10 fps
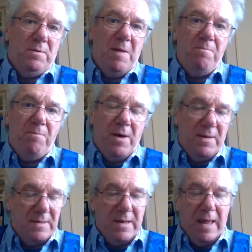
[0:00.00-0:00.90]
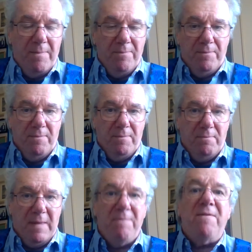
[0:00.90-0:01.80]
Tim Berners-Lee
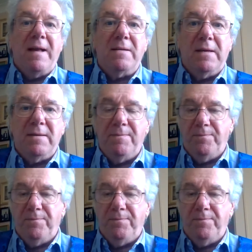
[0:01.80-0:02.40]
invented.